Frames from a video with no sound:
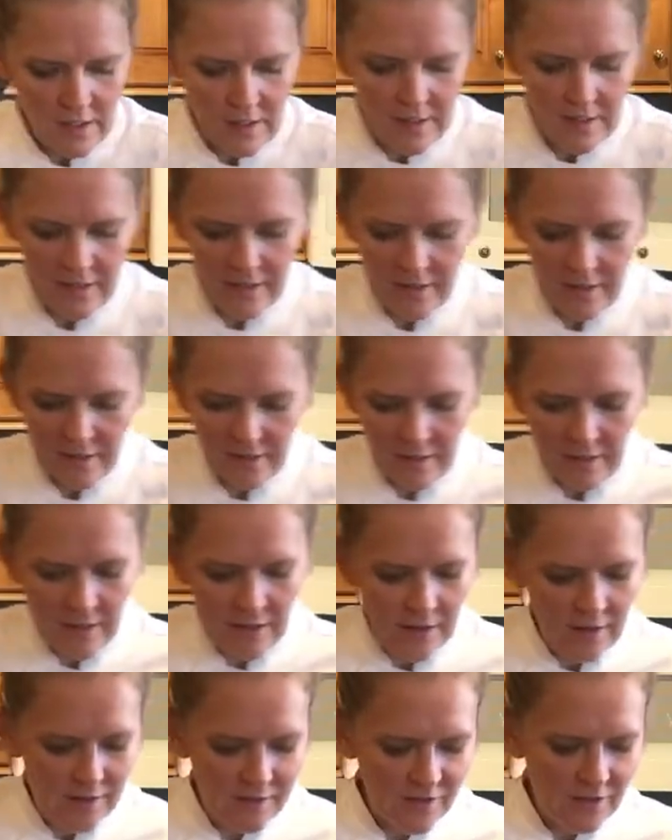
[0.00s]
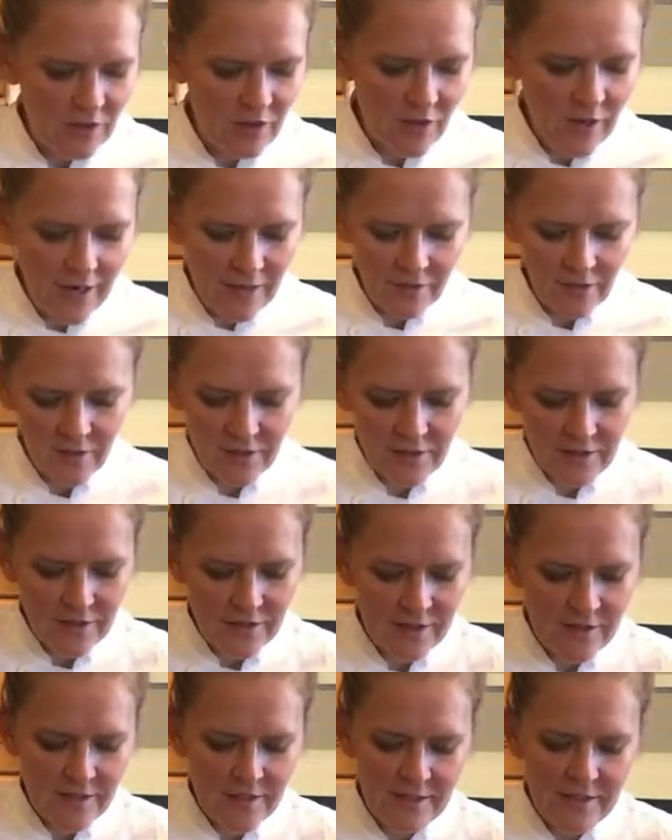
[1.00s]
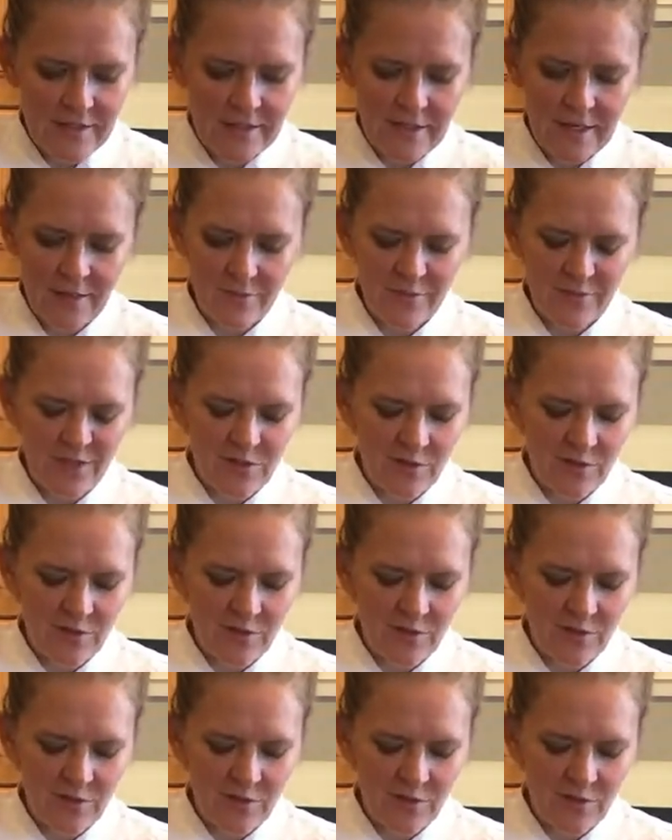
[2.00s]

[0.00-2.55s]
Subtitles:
And you know, I looked at these stems.